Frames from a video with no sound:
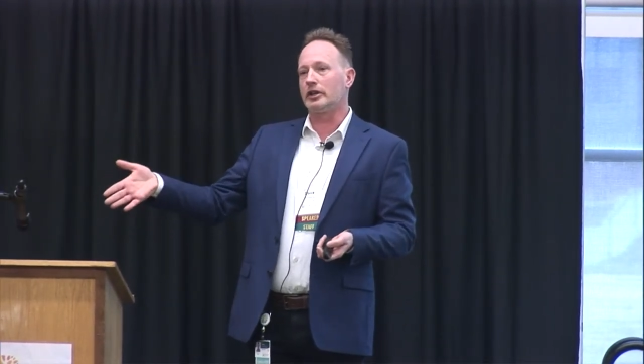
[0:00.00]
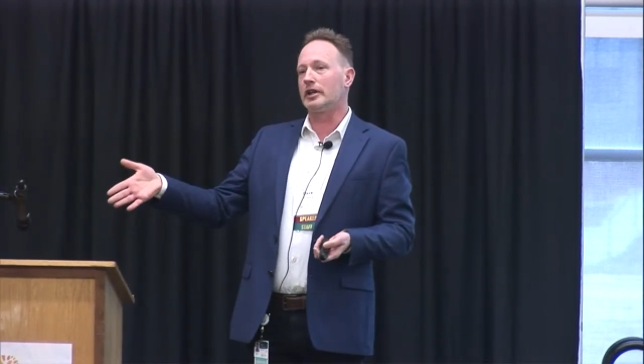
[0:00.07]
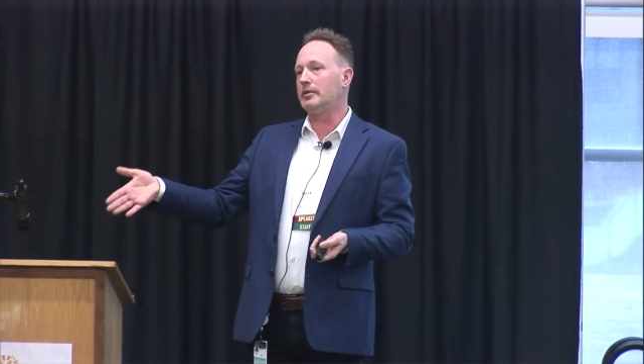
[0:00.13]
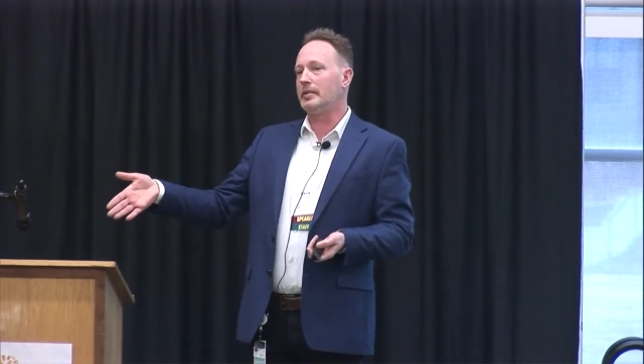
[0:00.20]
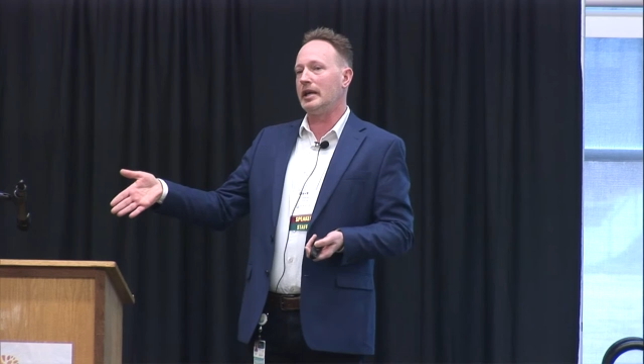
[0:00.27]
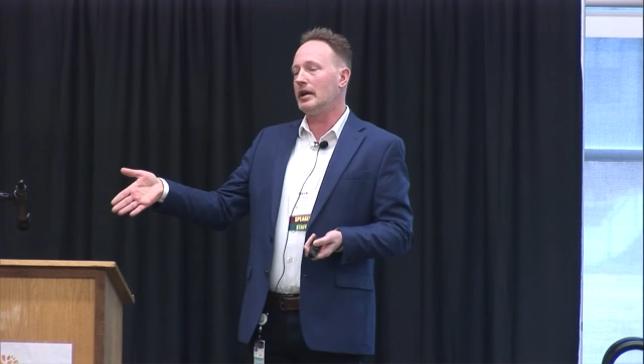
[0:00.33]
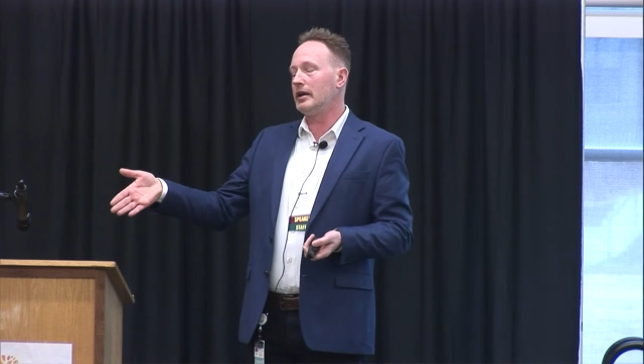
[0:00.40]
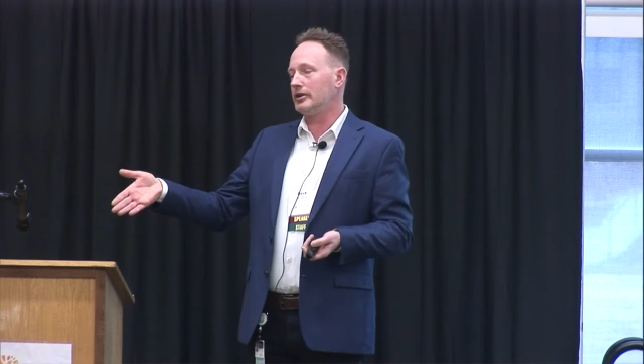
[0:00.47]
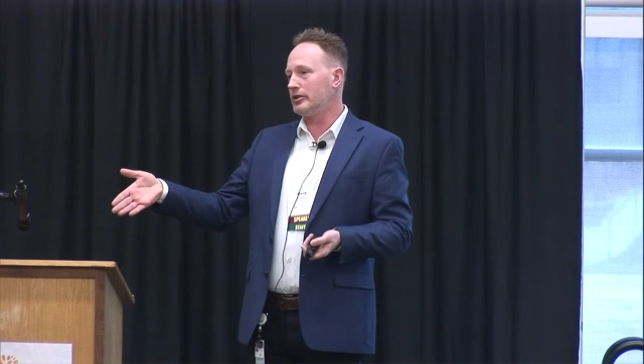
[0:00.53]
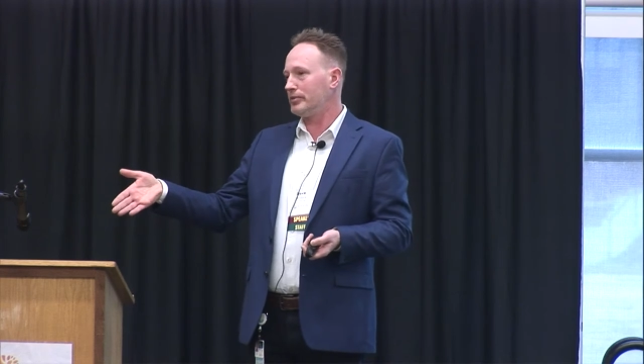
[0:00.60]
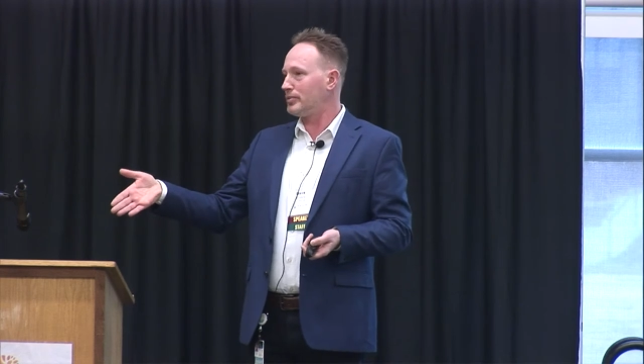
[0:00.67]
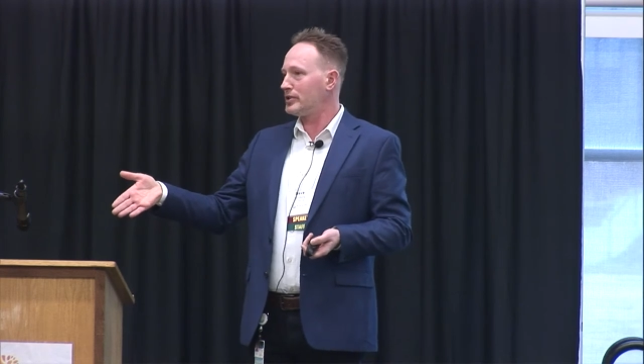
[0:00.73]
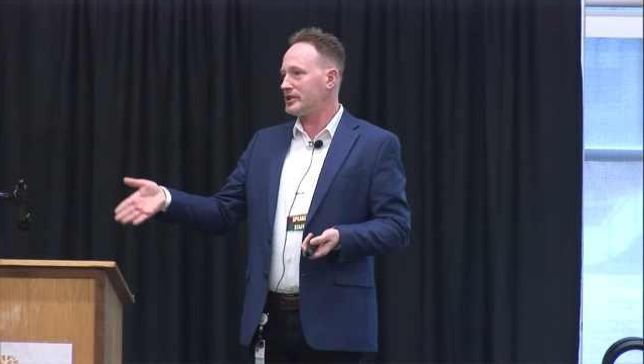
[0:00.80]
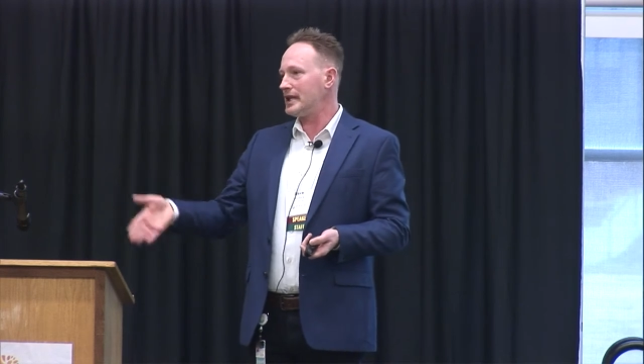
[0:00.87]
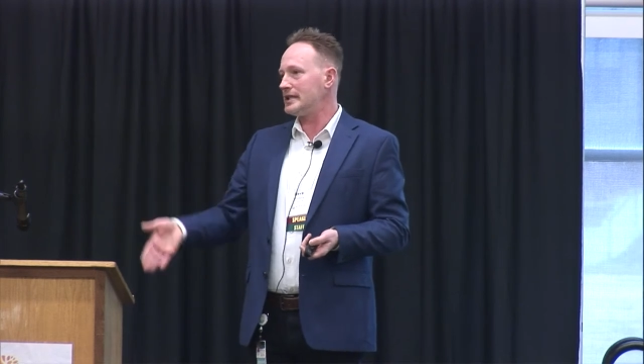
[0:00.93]
gonna be
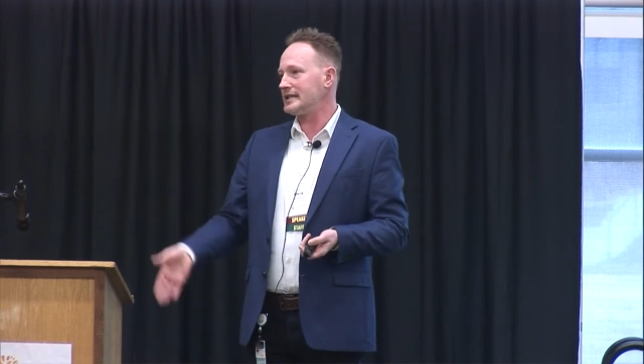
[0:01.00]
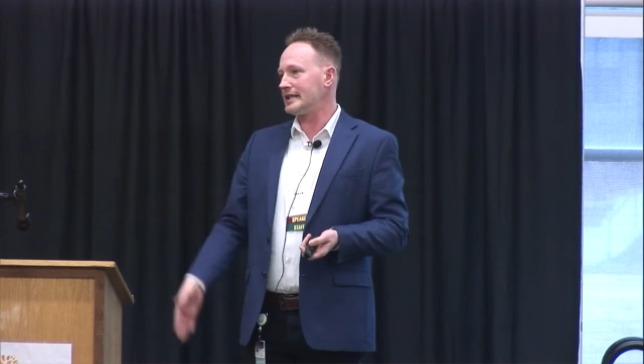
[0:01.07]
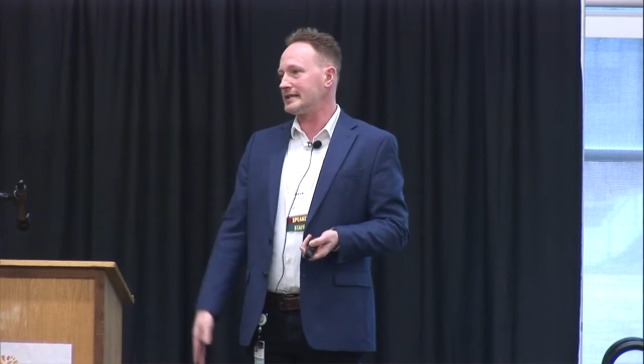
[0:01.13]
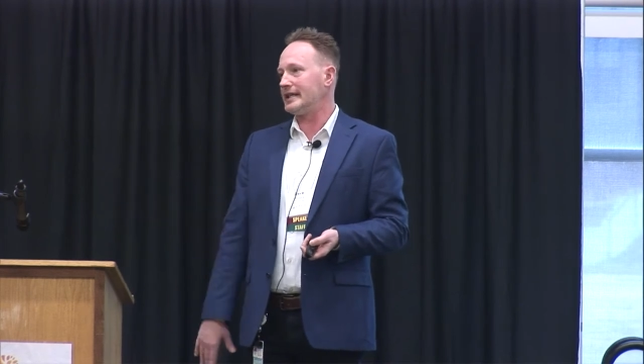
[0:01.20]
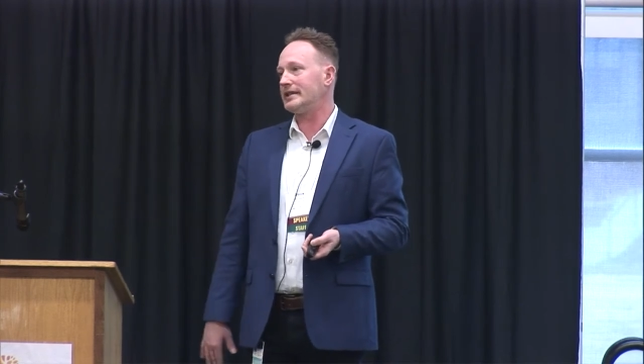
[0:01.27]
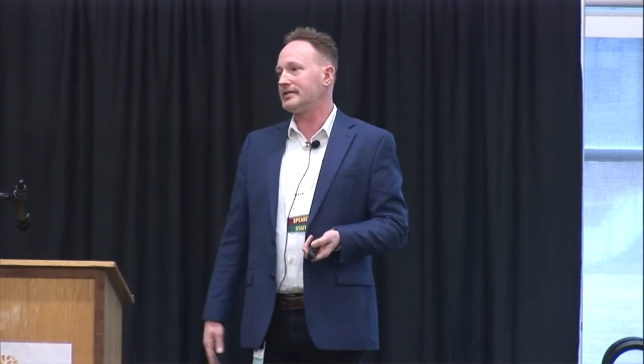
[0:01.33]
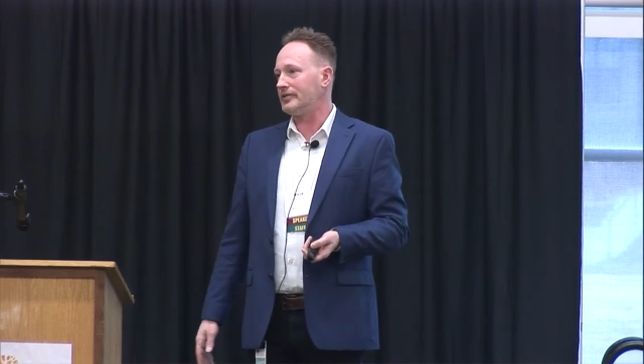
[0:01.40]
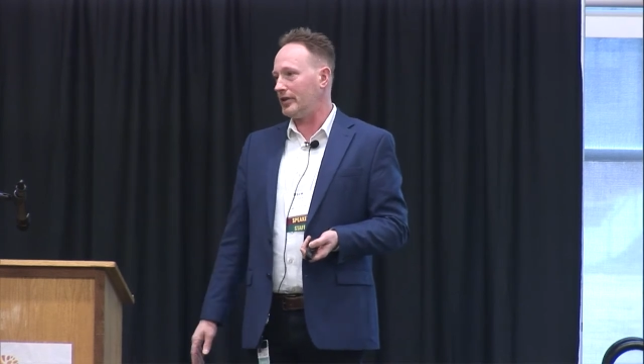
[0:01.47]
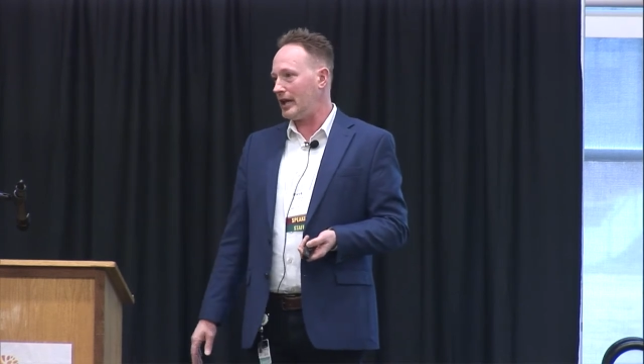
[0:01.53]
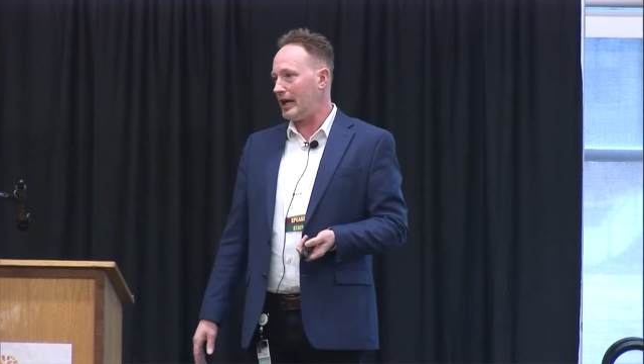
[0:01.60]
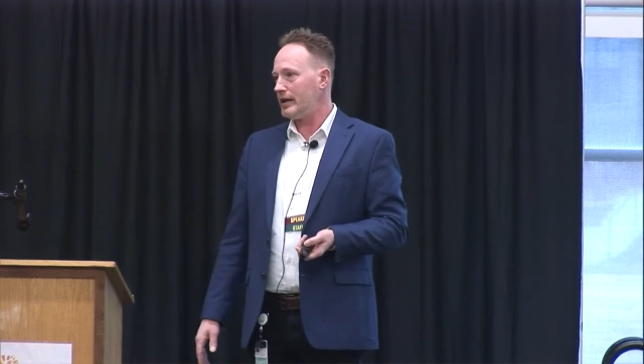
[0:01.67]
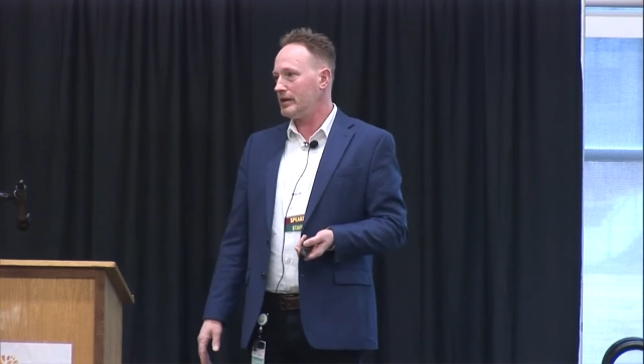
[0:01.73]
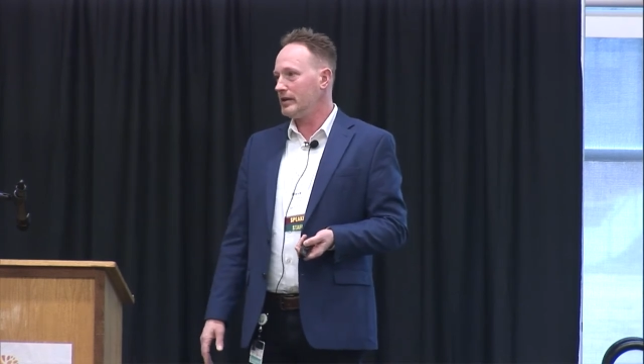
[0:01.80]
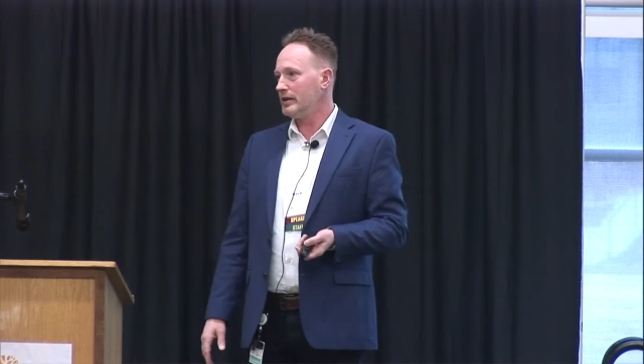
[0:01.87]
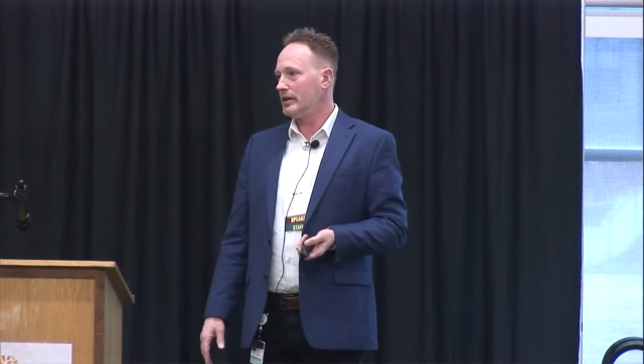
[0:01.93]
100% successful at.